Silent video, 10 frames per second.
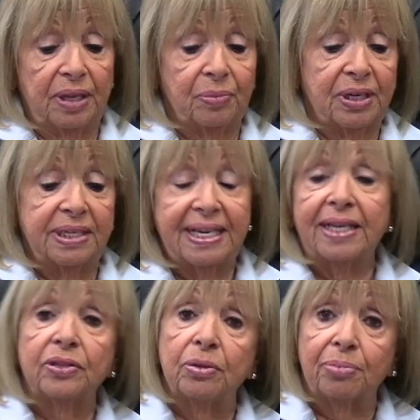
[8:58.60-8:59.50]
and we're going to take
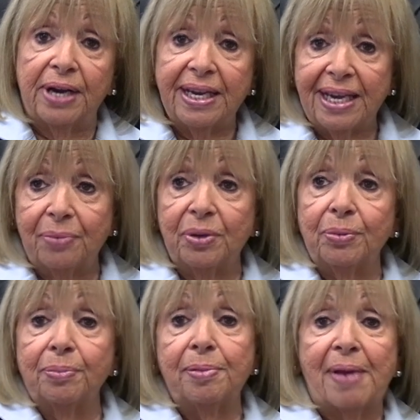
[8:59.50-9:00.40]
a little break, and we
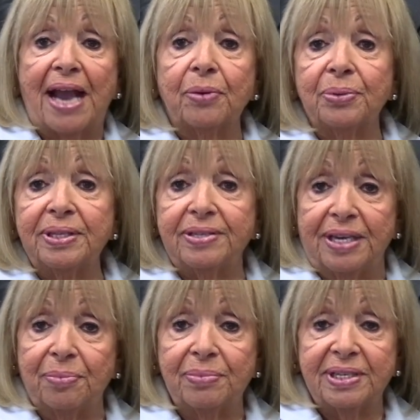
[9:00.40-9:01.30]
will be back with Tim